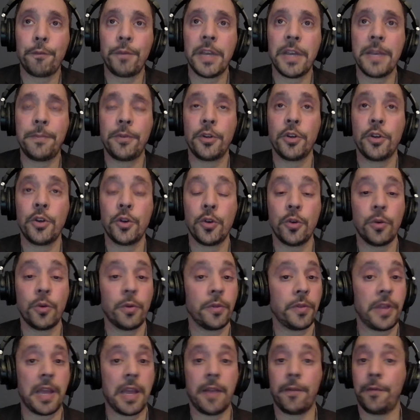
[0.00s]
people who
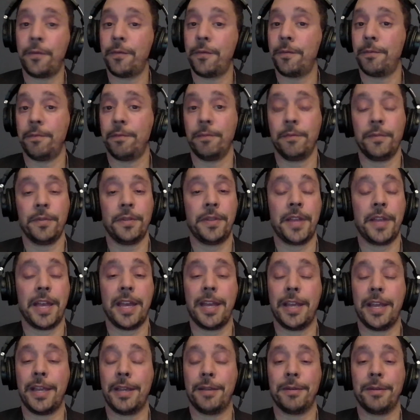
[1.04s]

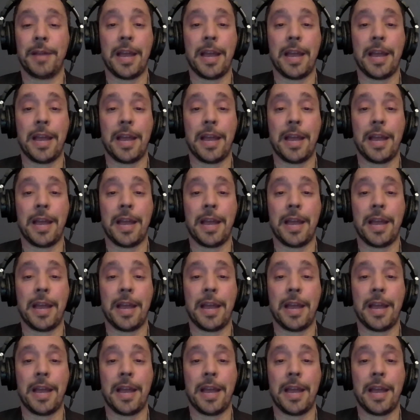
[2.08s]
they